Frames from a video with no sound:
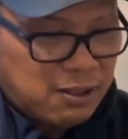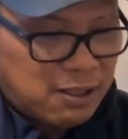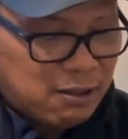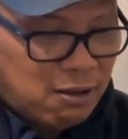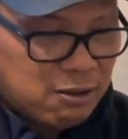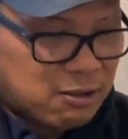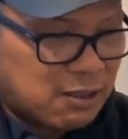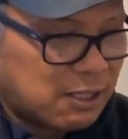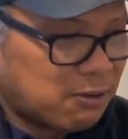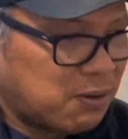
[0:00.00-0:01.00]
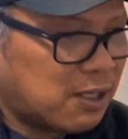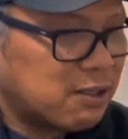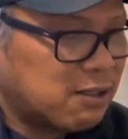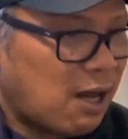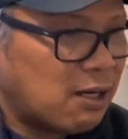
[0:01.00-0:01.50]
like cost you like
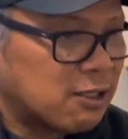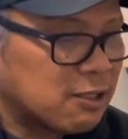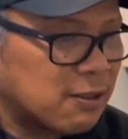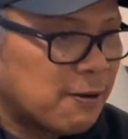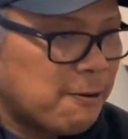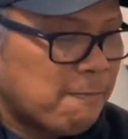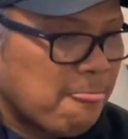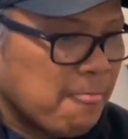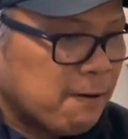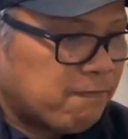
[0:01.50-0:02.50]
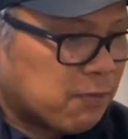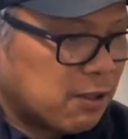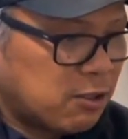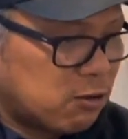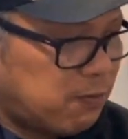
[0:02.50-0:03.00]
$300
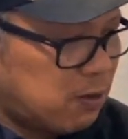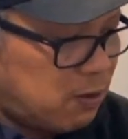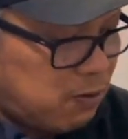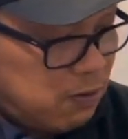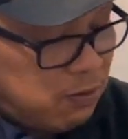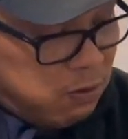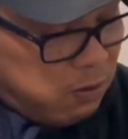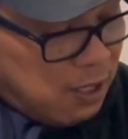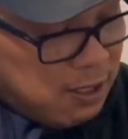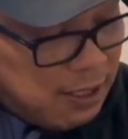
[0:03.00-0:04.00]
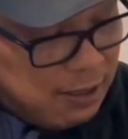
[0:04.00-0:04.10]
just for one like